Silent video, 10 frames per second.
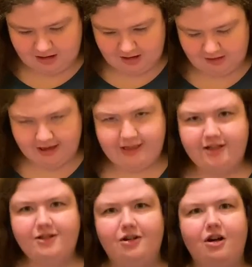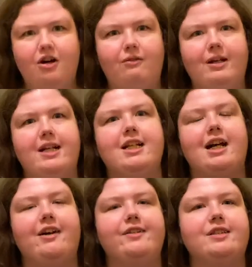Like you saw when
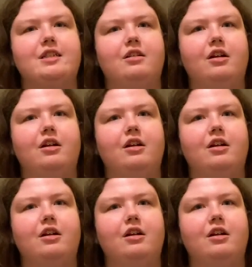I was